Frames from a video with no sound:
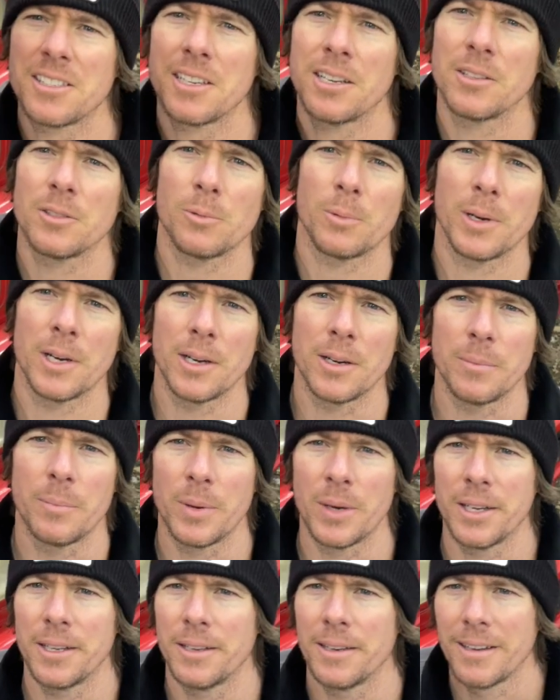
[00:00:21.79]
sounds weird,
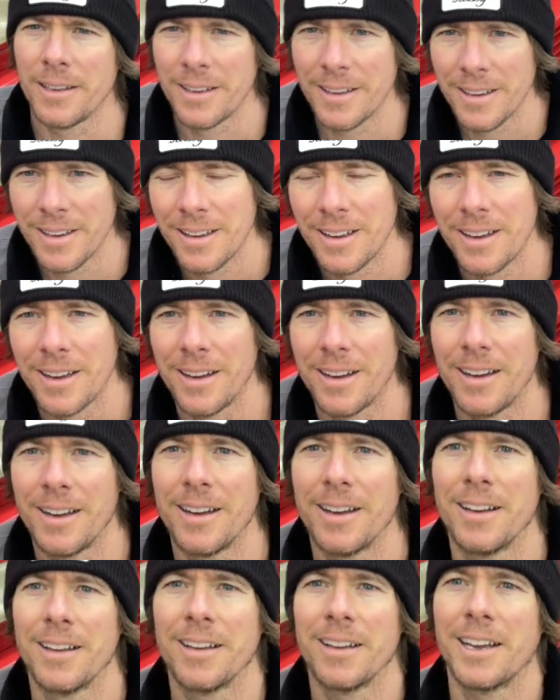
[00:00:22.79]
but
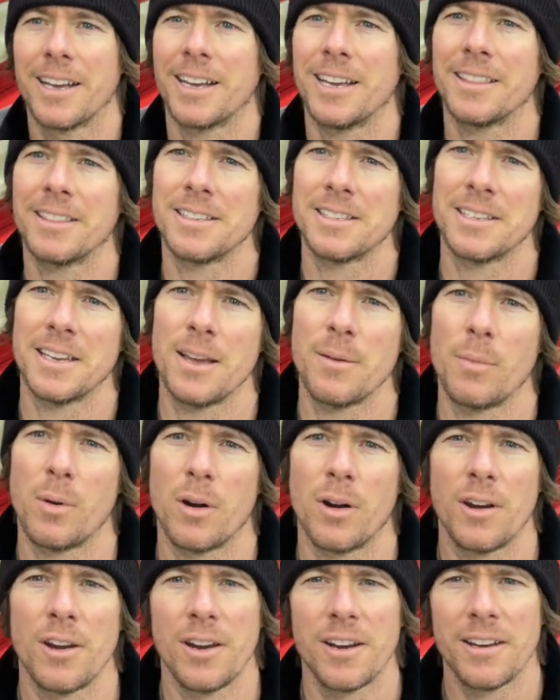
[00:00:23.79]
I got the
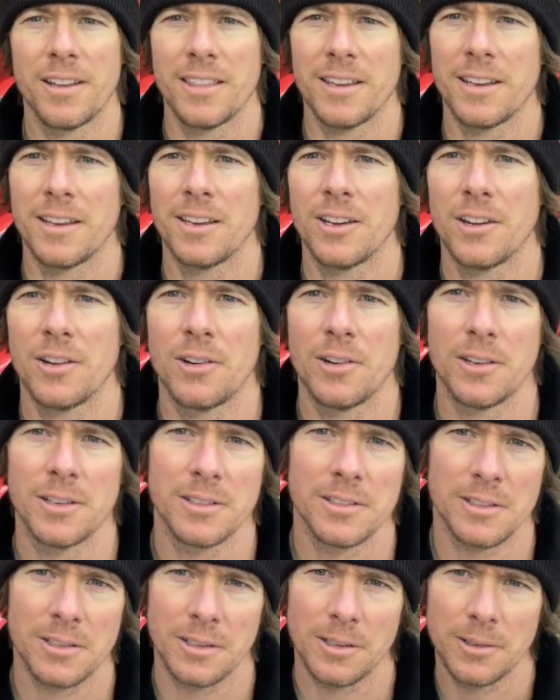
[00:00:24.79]
Sambarian thing going,
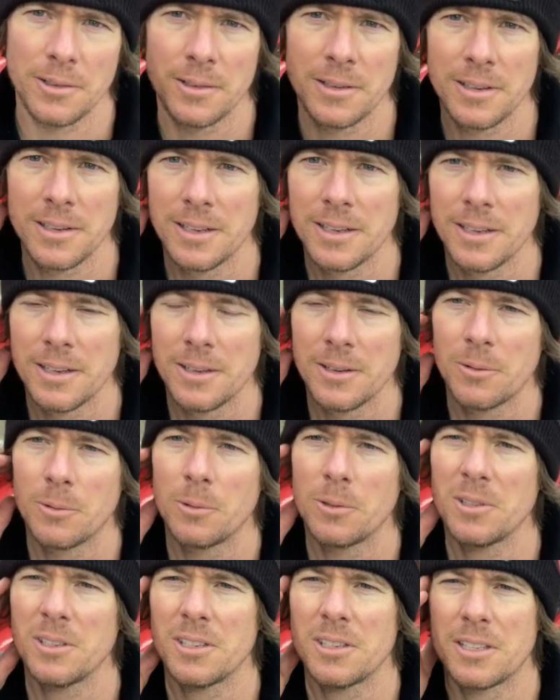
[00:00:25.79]
so
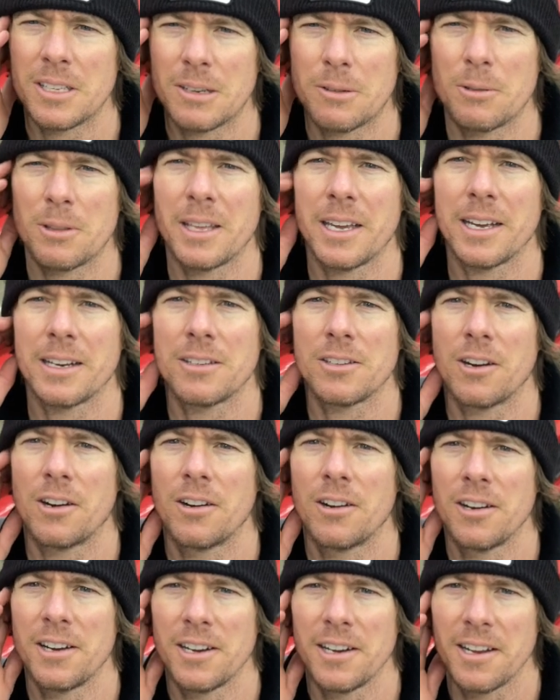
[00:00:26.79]
we'll just stick with
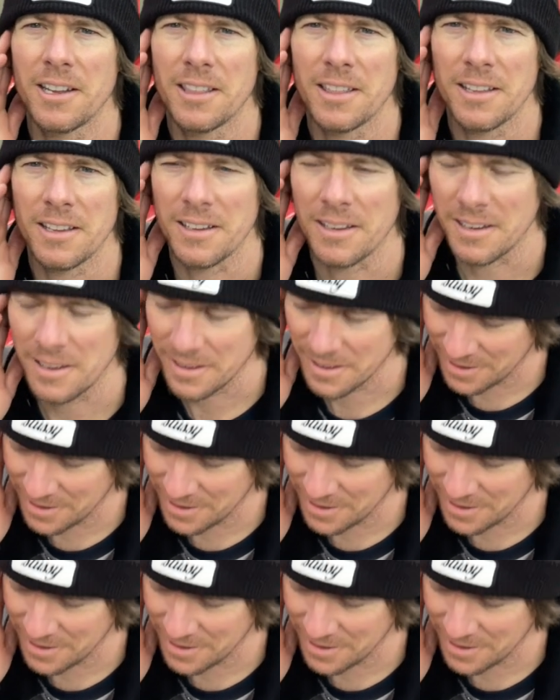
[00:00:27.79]
Actarian, I think.